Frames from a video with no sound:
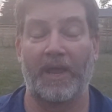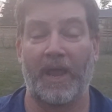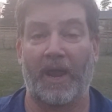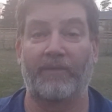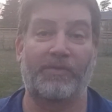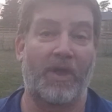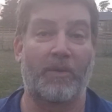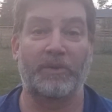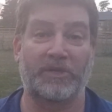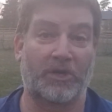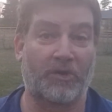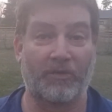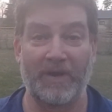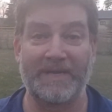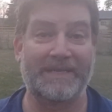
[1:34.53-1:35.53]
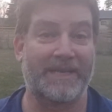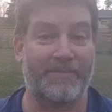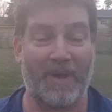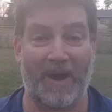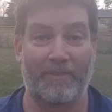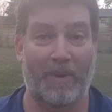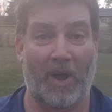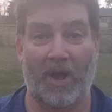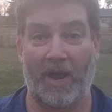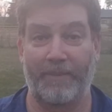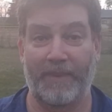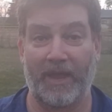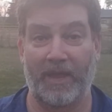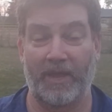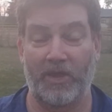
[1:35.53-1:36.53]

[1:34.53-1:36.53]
If there was a grizzly bear behind me,